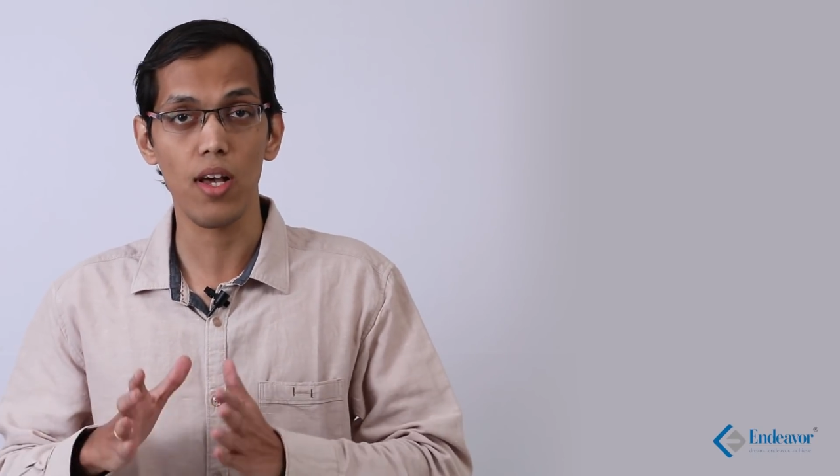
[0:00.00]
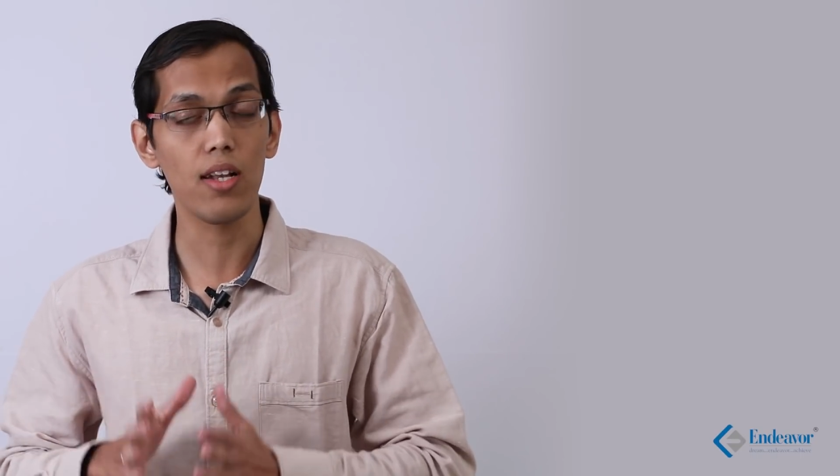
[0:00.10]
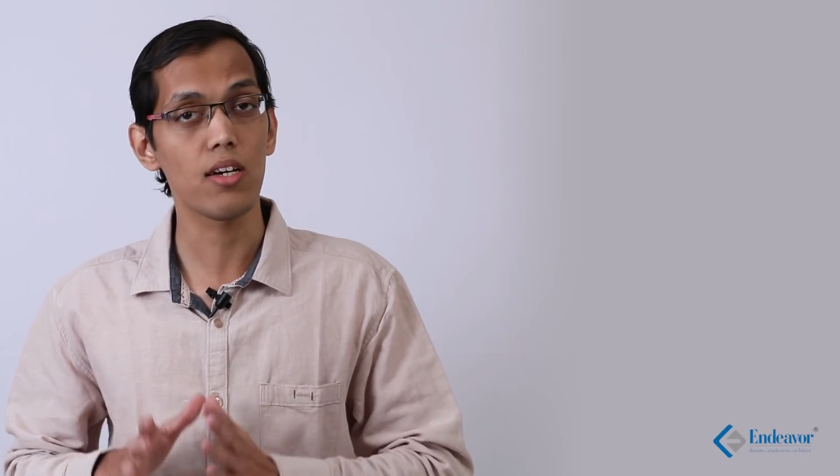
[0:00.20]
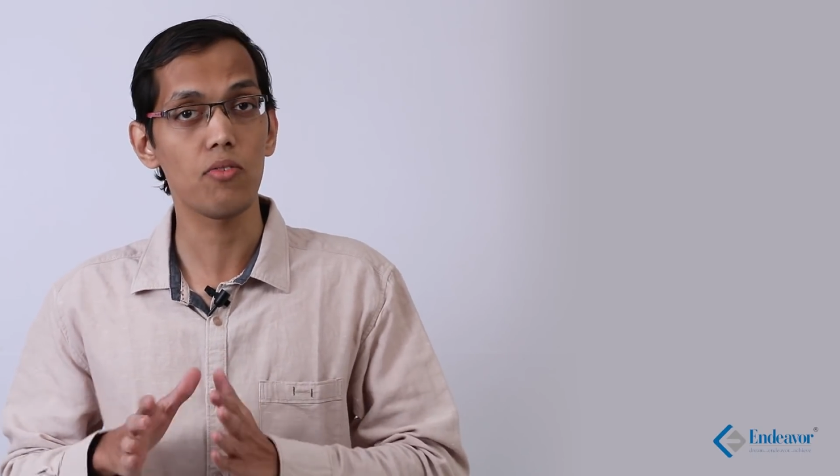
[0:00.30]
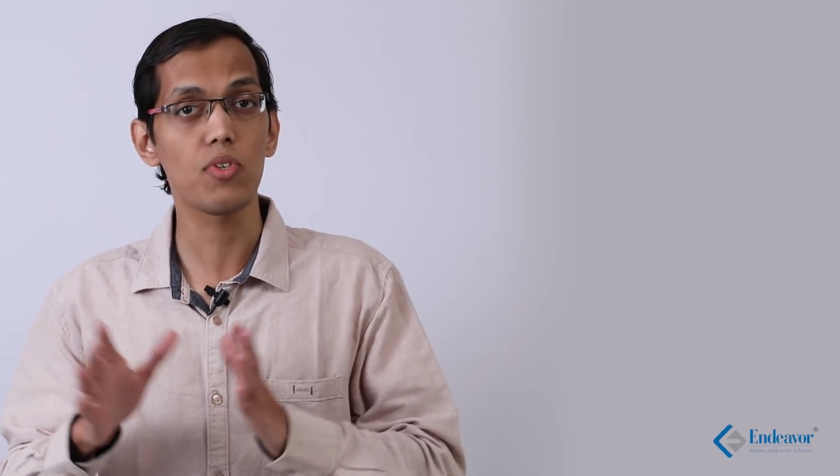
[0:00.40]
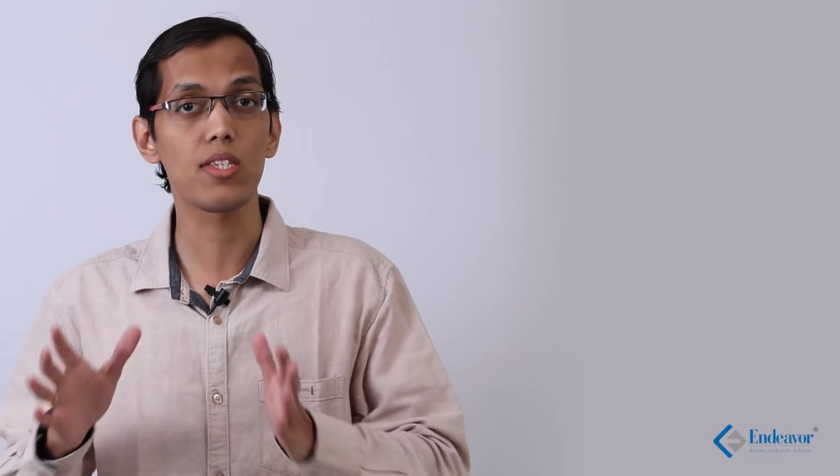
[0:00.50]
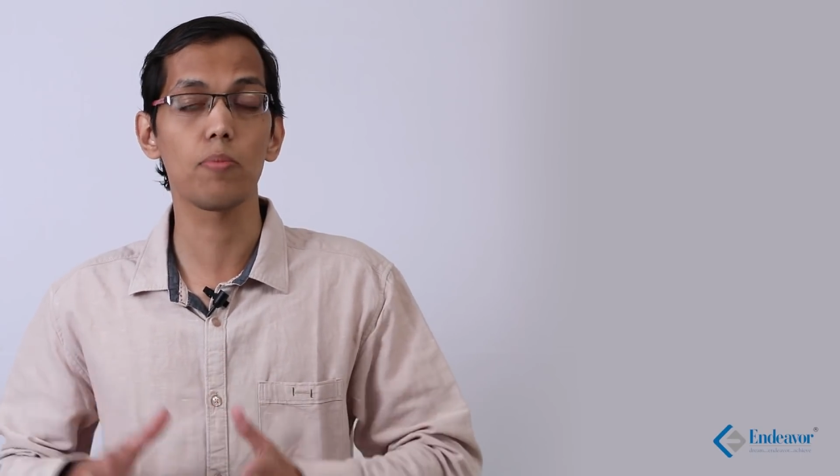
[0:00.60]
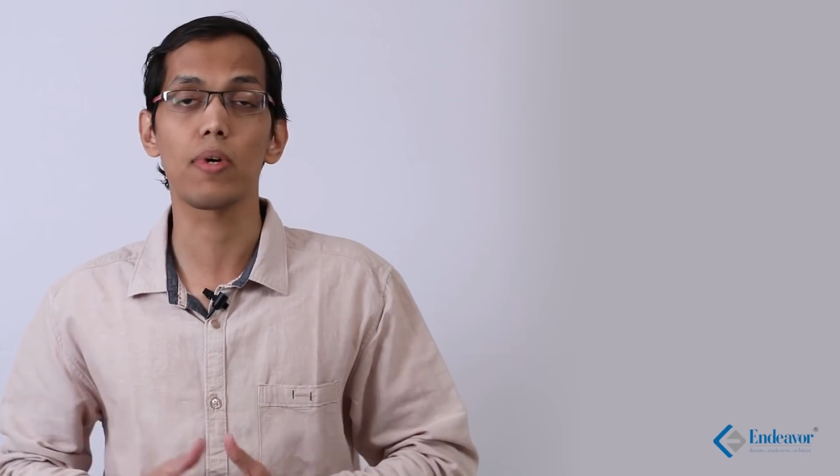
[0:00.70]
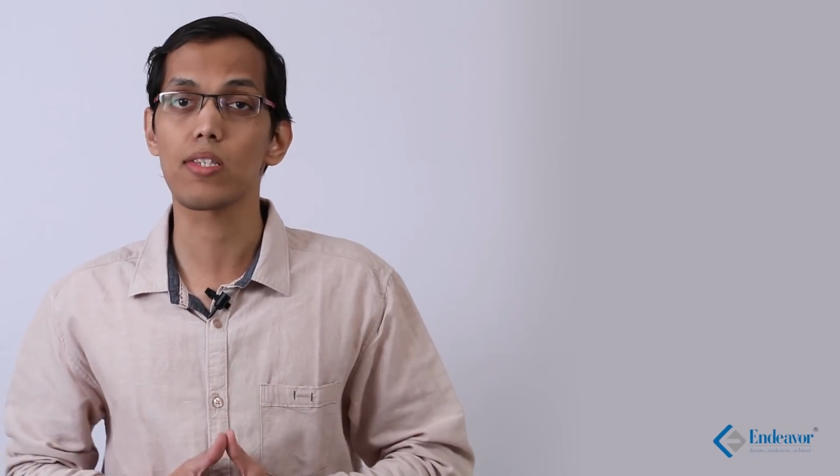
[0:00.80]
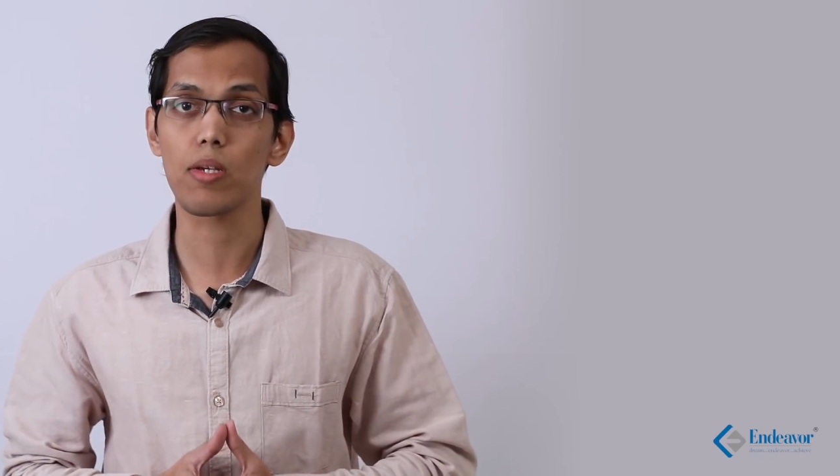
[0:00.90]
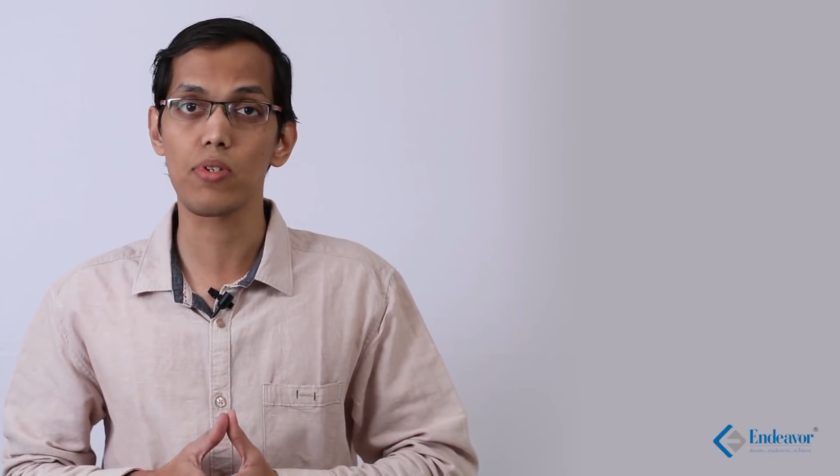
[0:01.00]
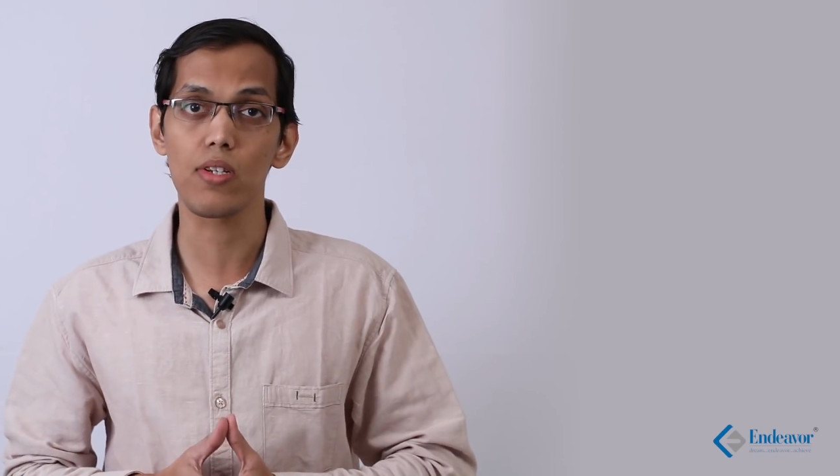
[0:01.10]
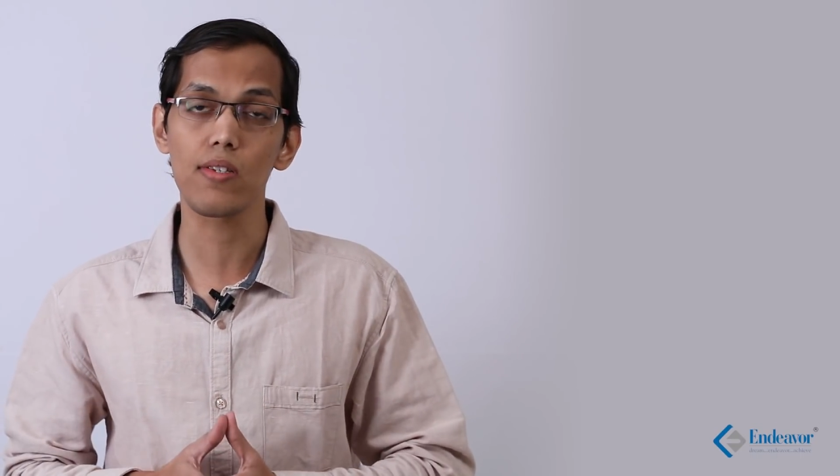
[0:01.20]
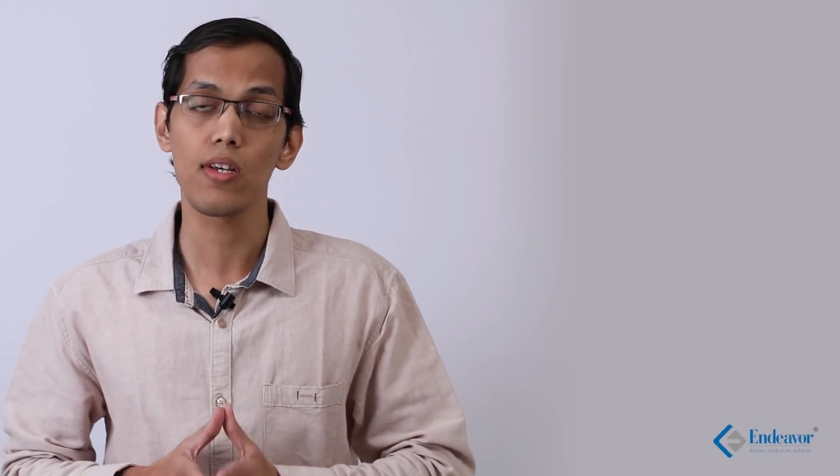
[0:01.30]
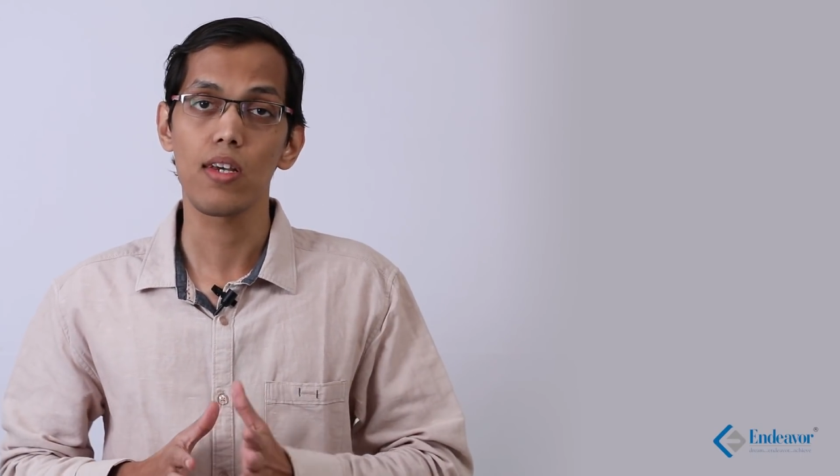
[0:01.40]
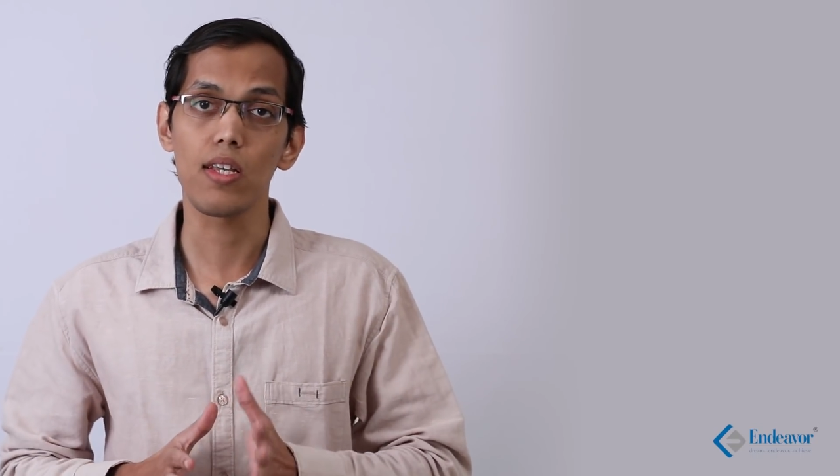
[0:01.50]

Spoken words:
LR with some exceptions